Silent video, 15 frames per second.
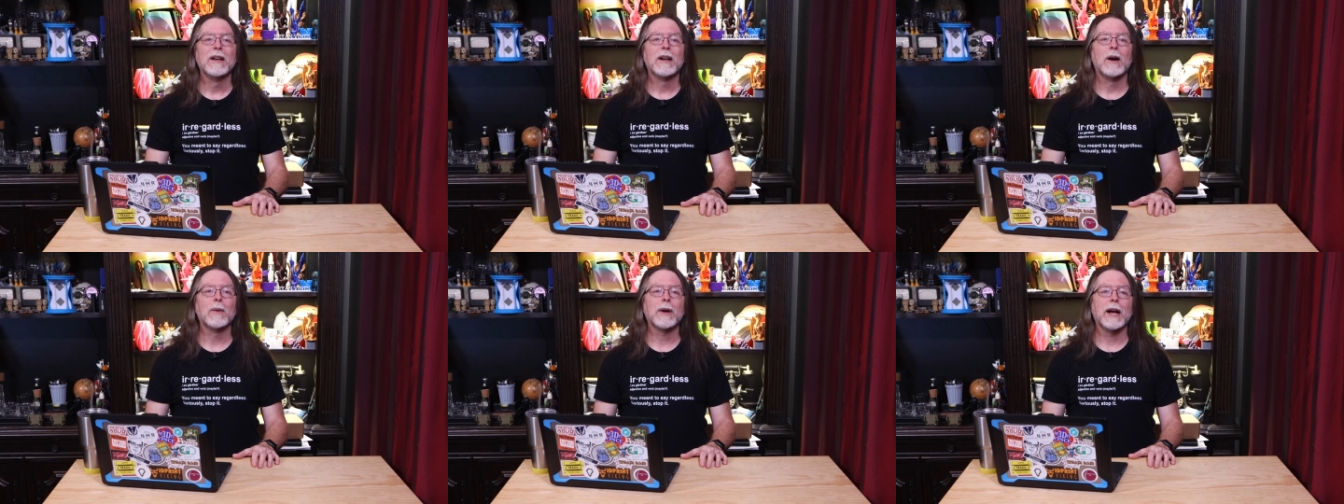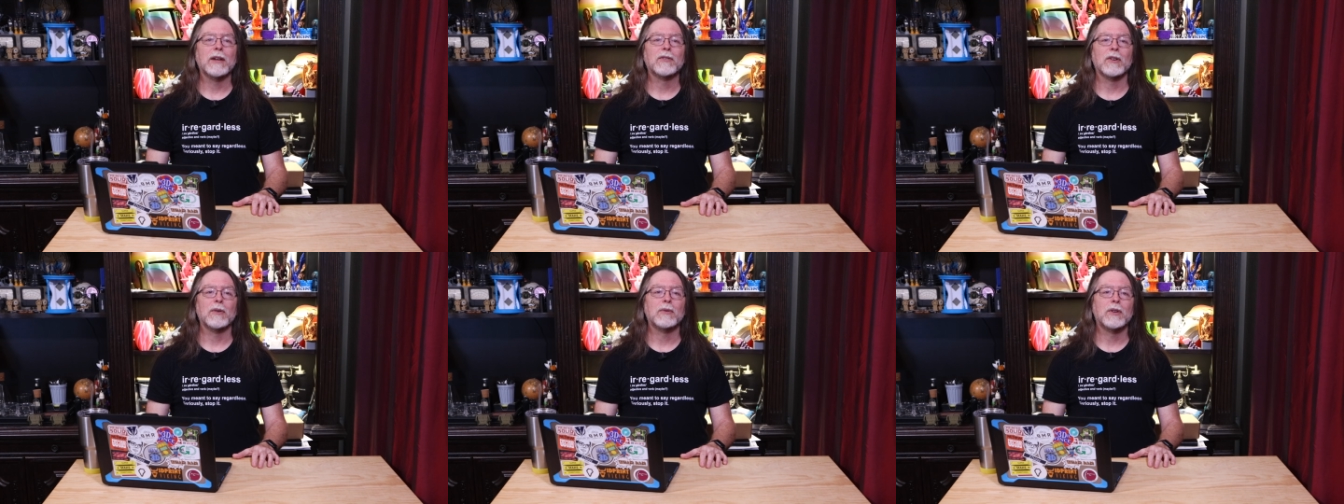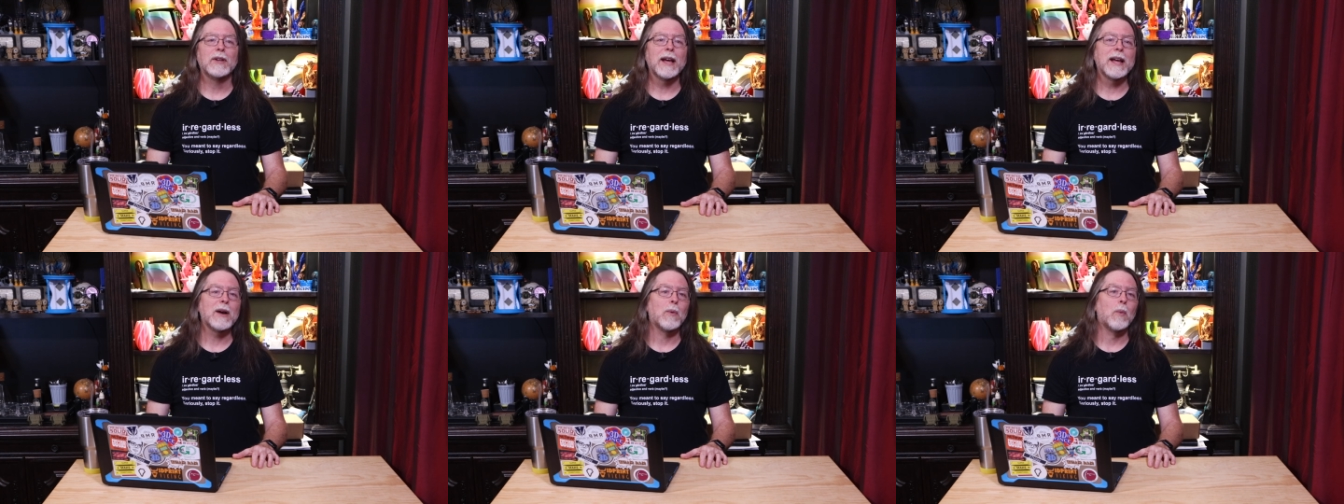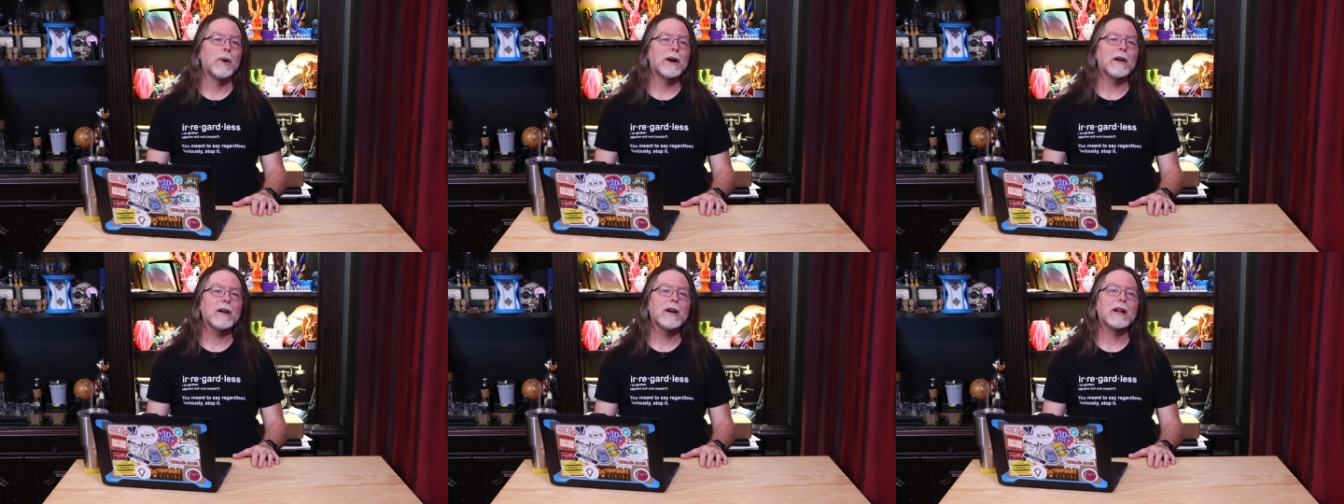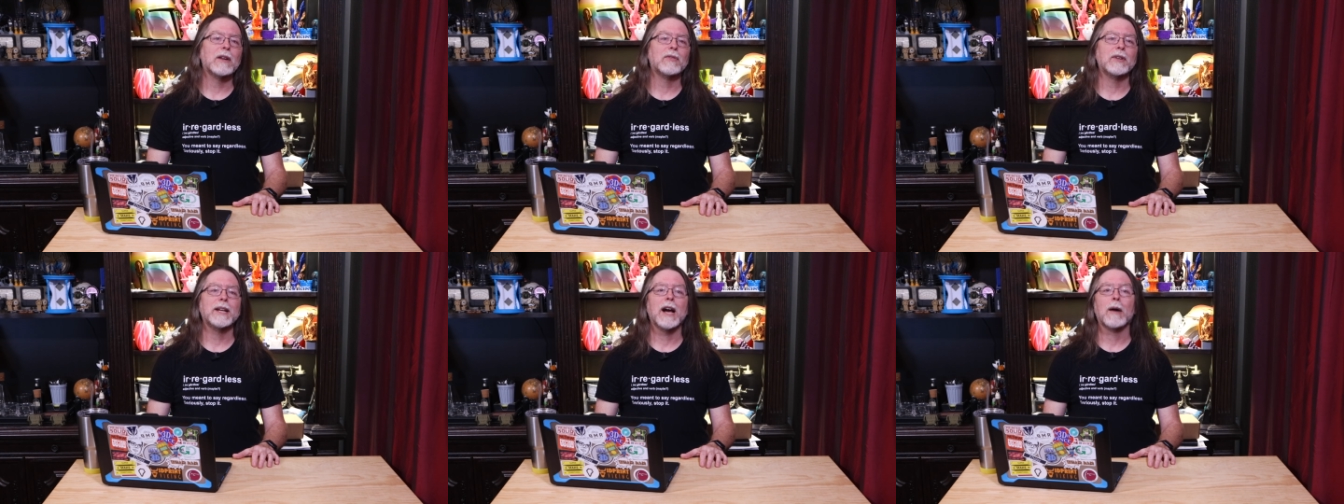Okay, so today we're going to
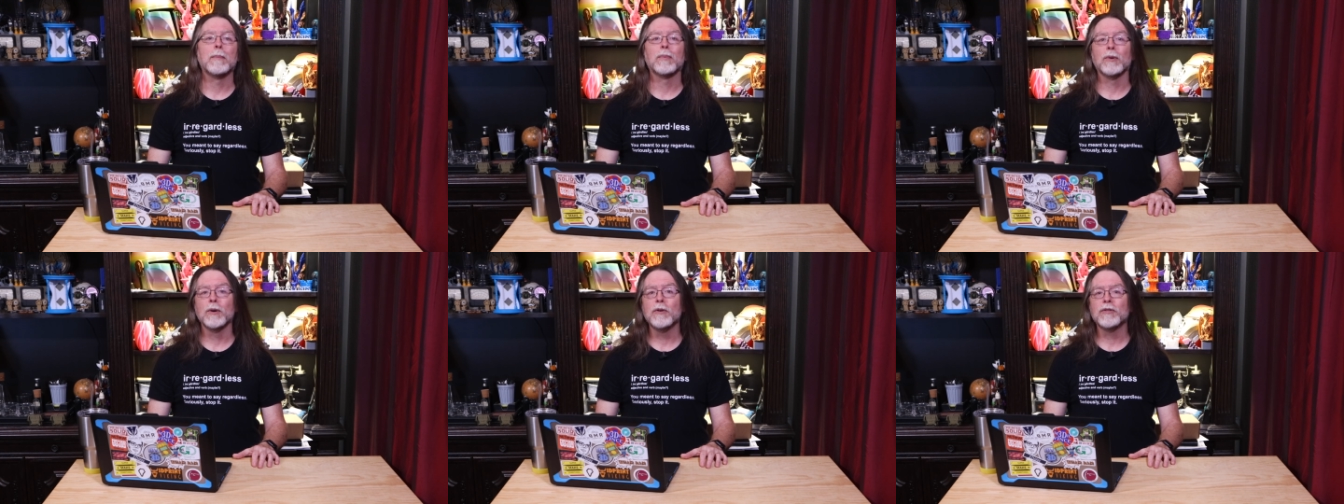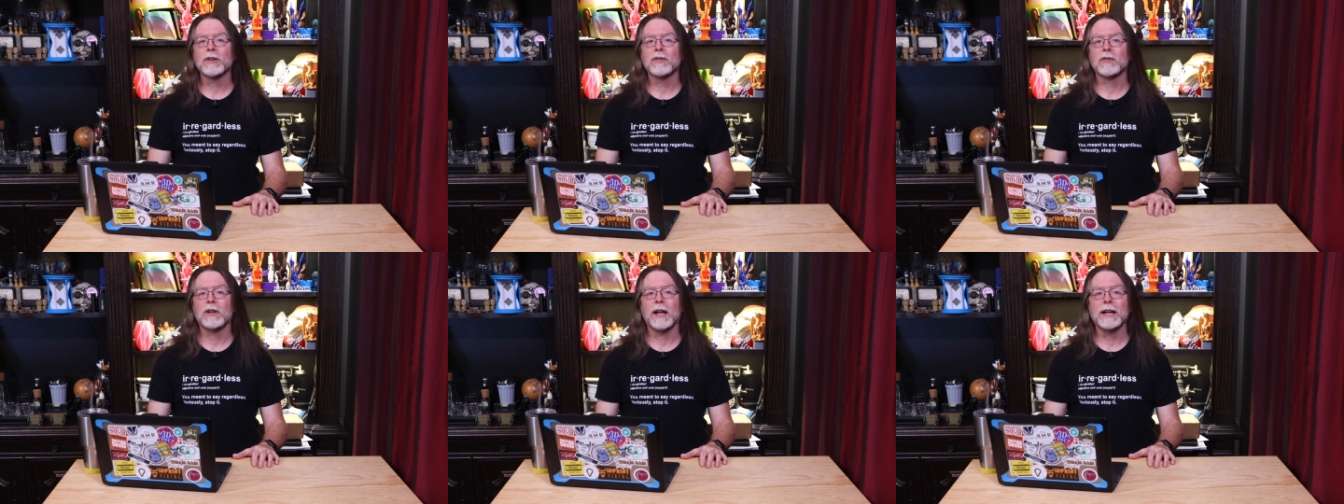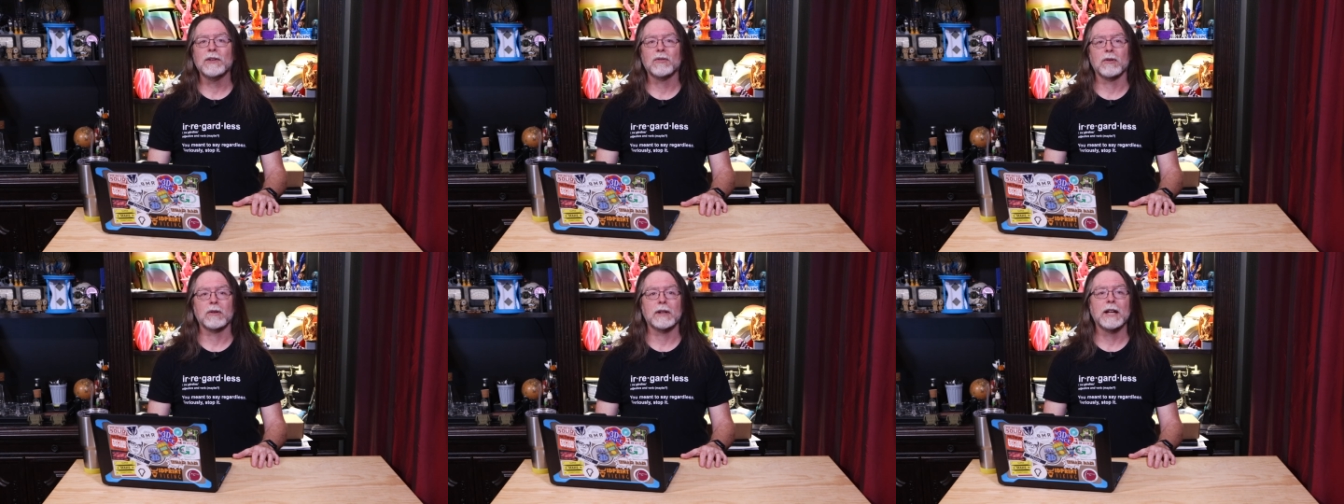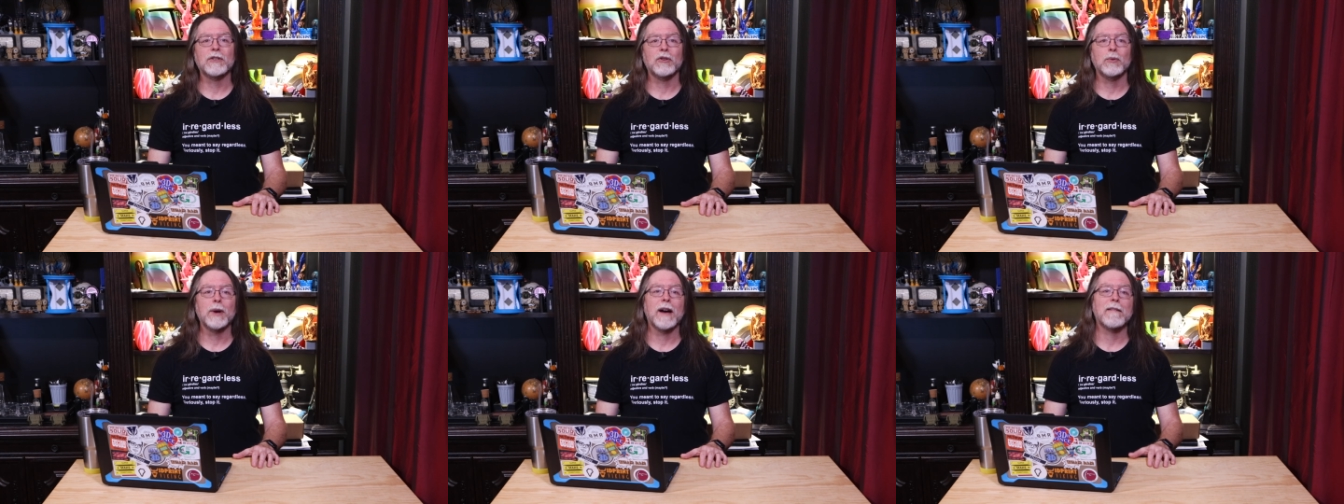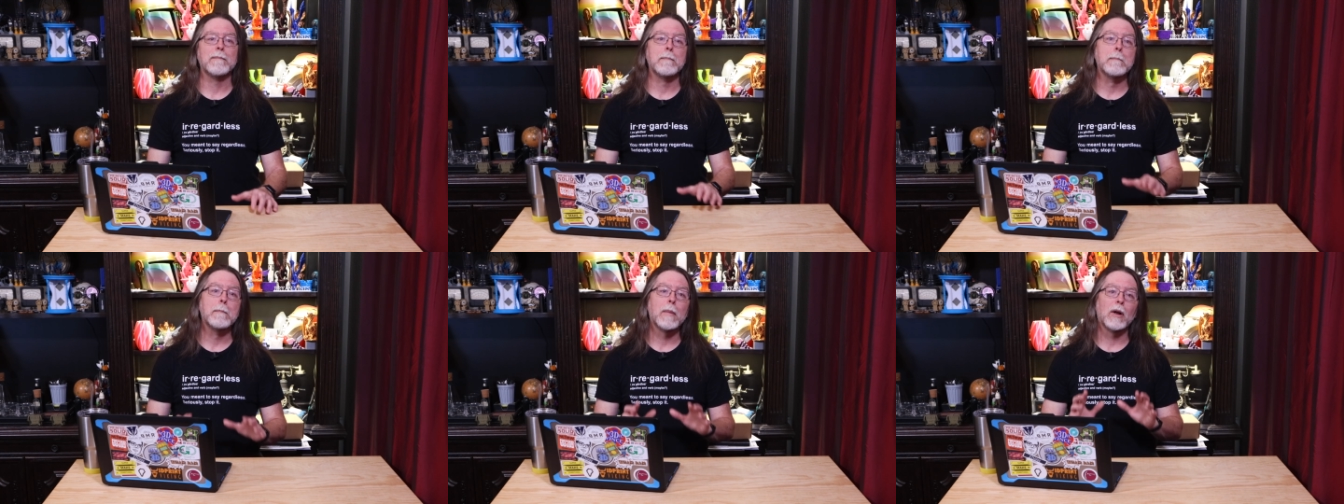see how Prusa Slicer lets you have
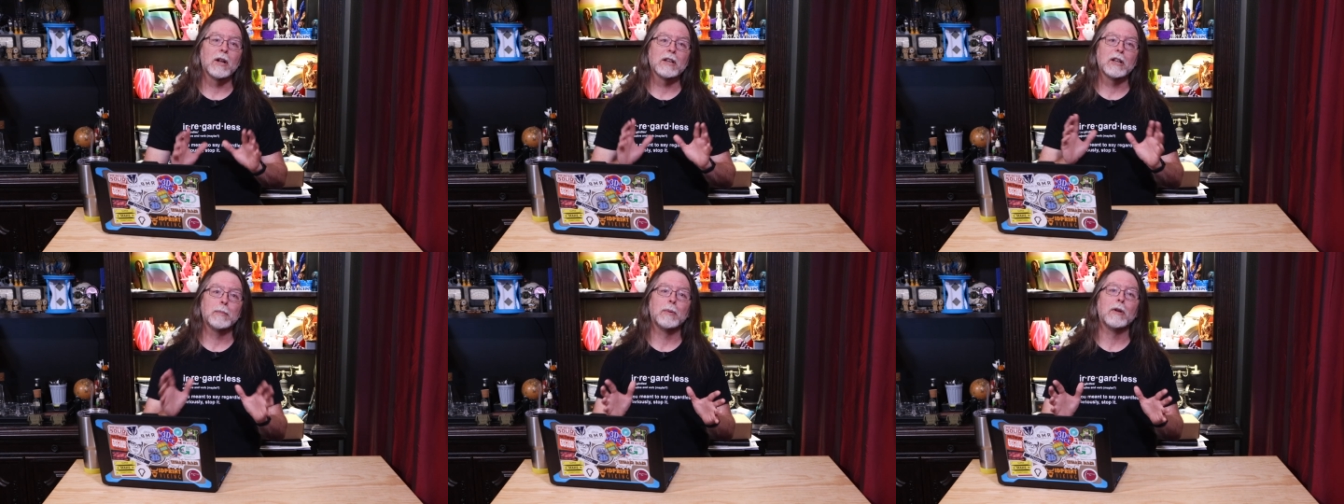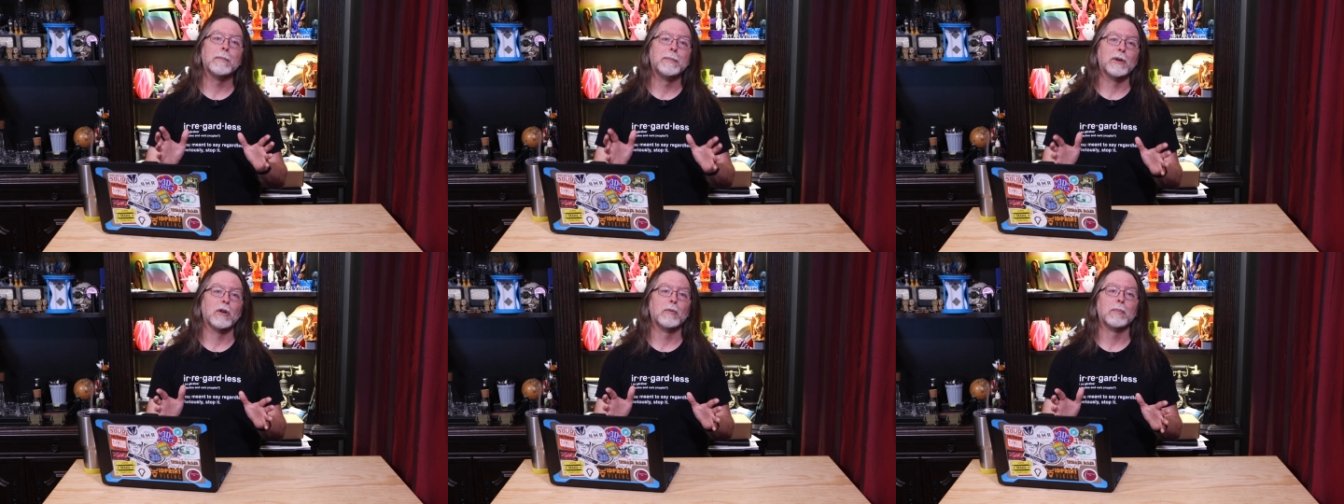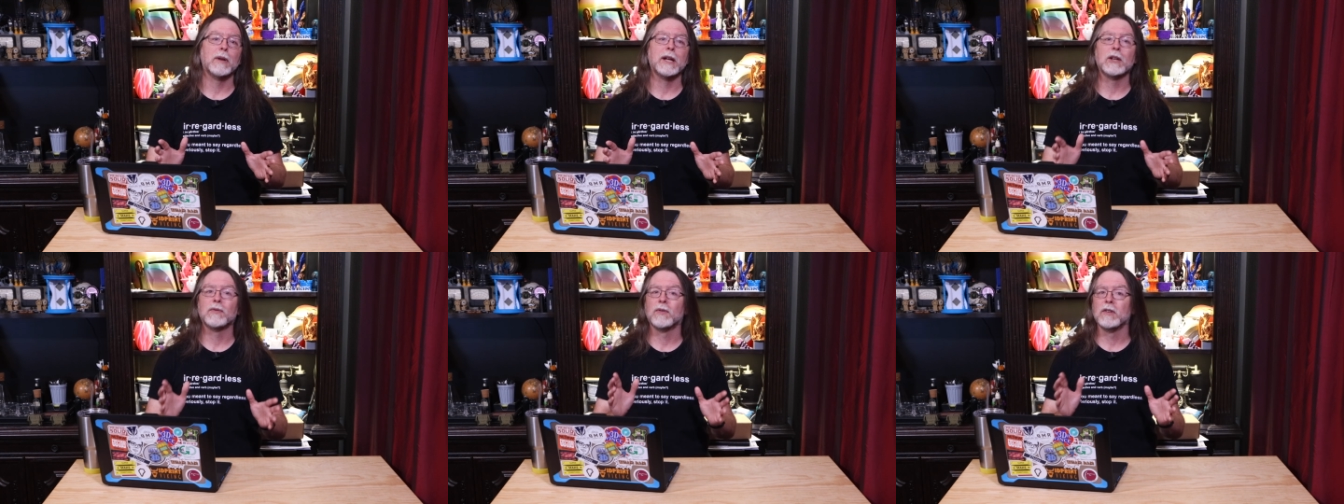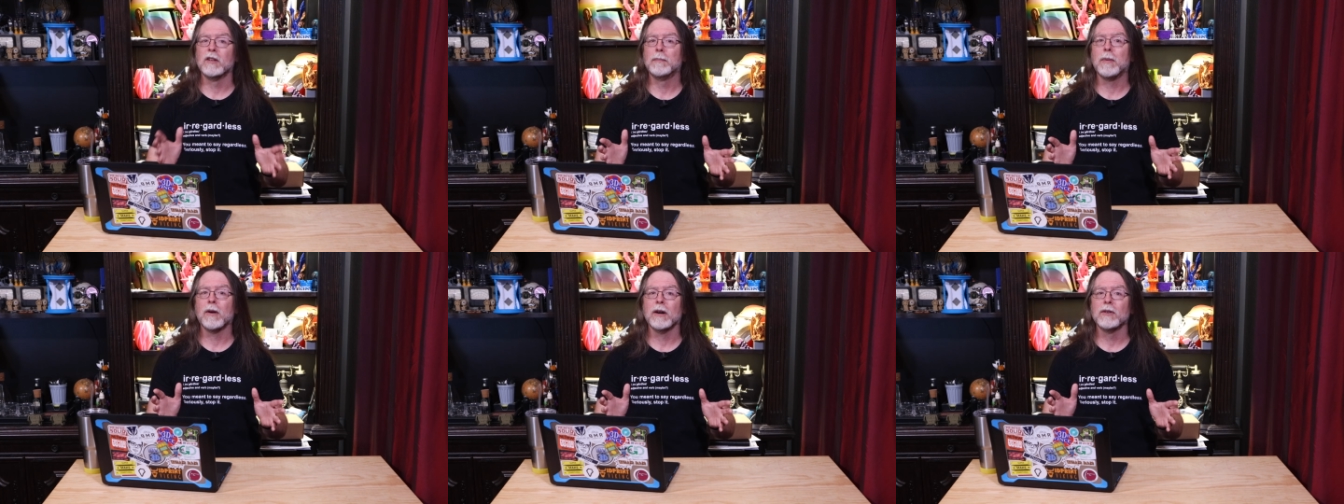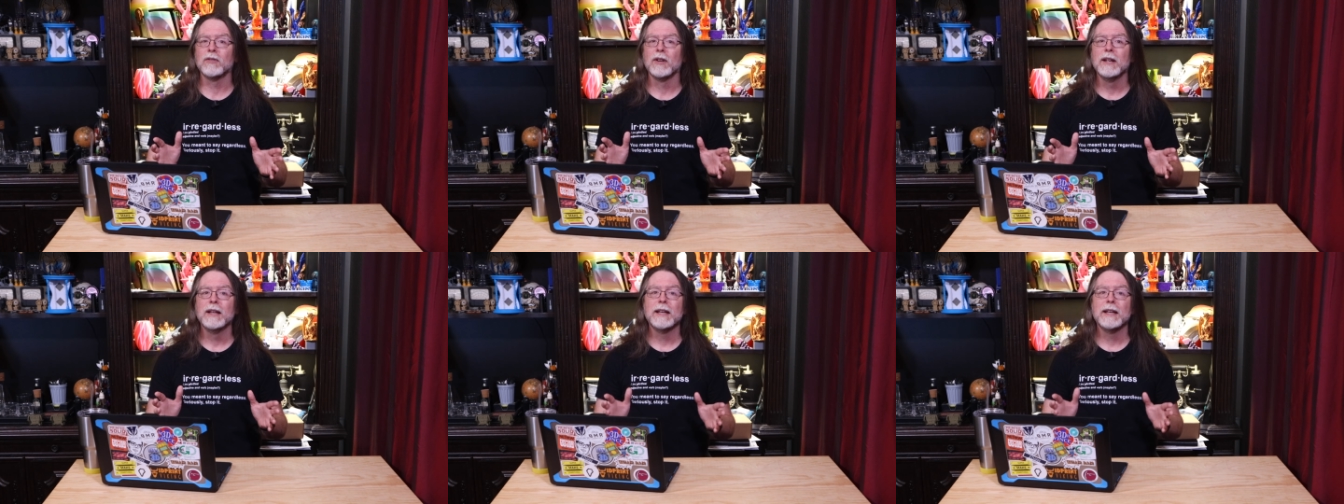multiple build plates full of parts